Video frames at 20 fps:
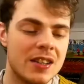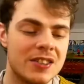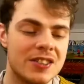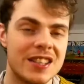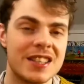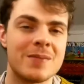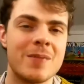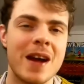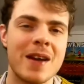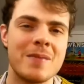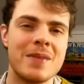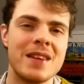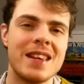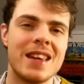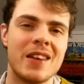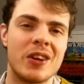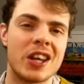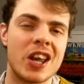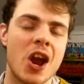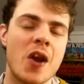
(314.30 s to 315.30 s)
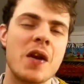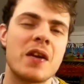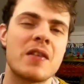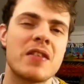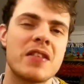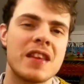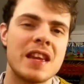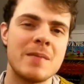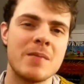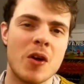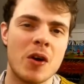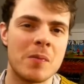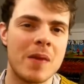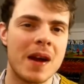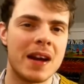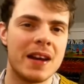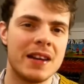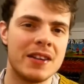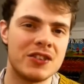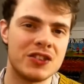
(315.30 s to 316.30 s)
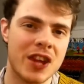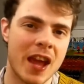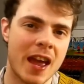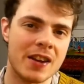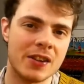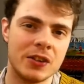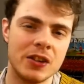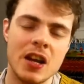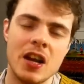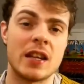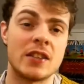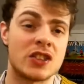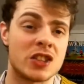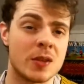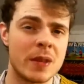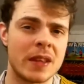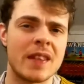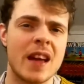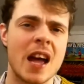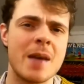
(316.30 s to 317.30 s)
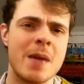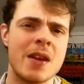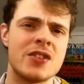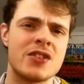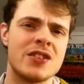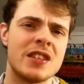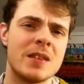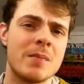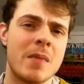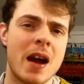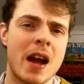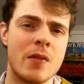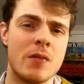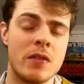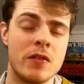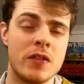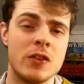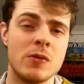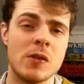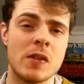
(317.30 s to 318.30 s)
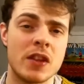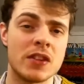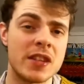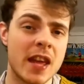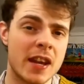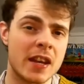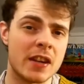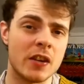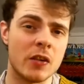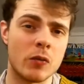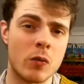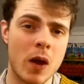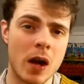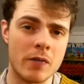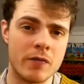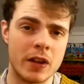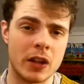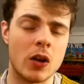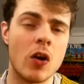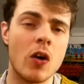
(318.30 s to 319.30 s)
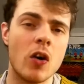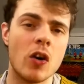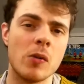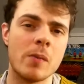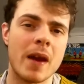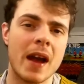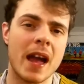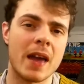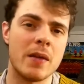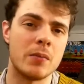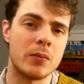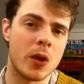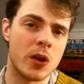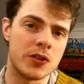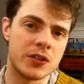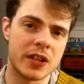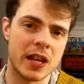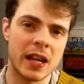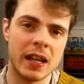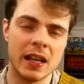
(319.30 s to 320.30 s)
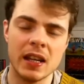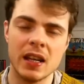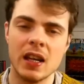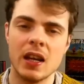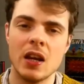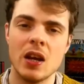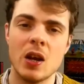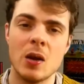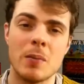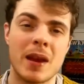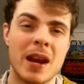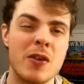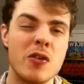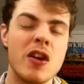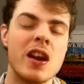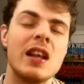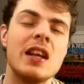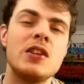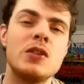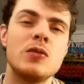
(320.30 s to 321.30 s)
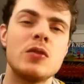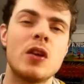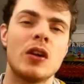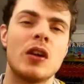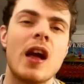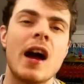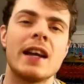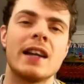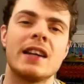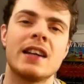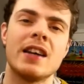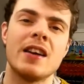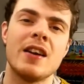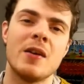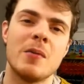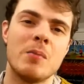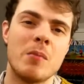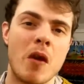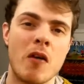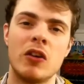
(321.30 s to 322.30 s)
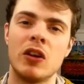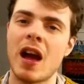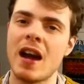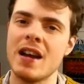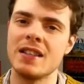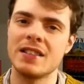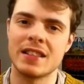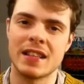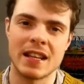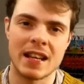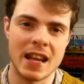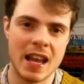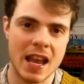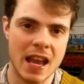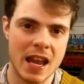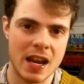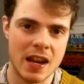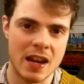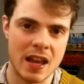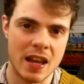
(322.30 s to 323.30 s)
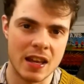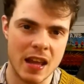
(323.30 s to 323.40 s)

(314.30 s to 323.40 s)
So this might be a recurring theme on my channel. It's something that I mentioned in my review of The Tenant of Wildfell Hall by Anne Bronte, but I really do not like moralizing in